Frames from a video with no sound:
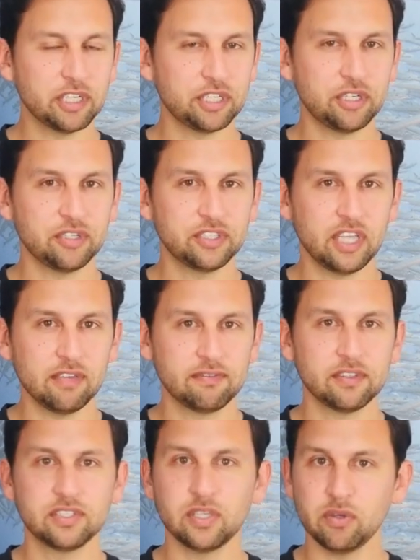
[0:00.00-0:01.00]
make sure you're
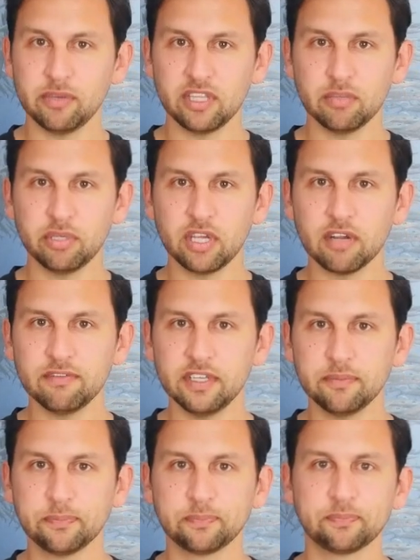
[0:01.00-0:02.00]
safe, so we made the PRV.